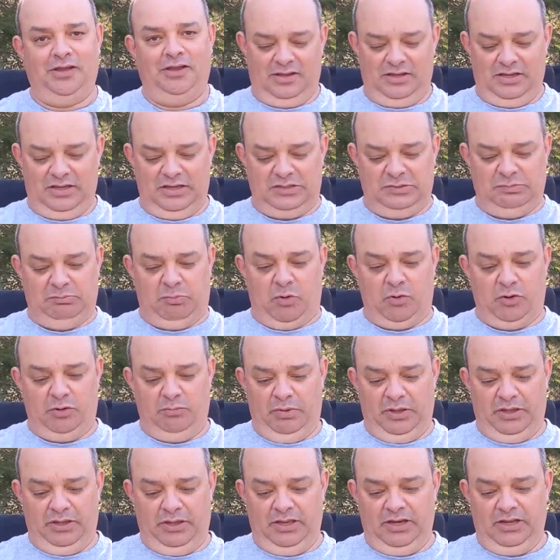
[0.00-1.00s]
Its
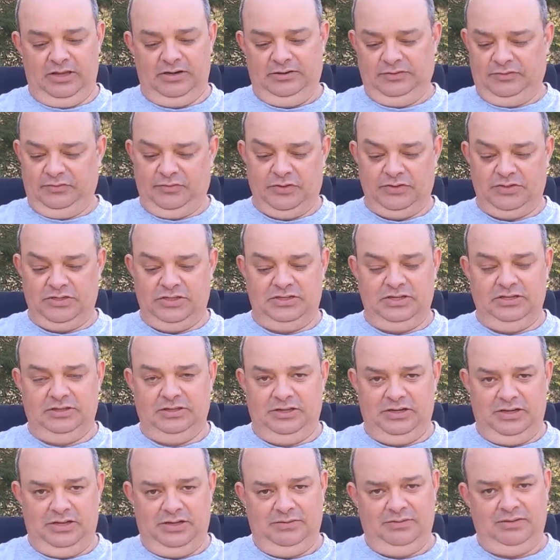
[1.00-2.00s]
portability and its
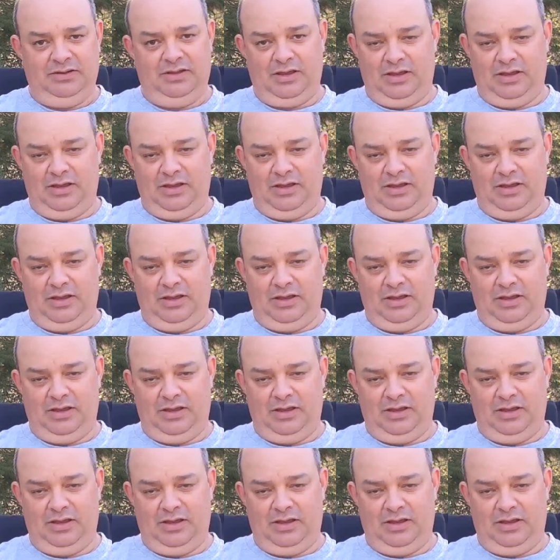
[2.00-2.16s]
versatility,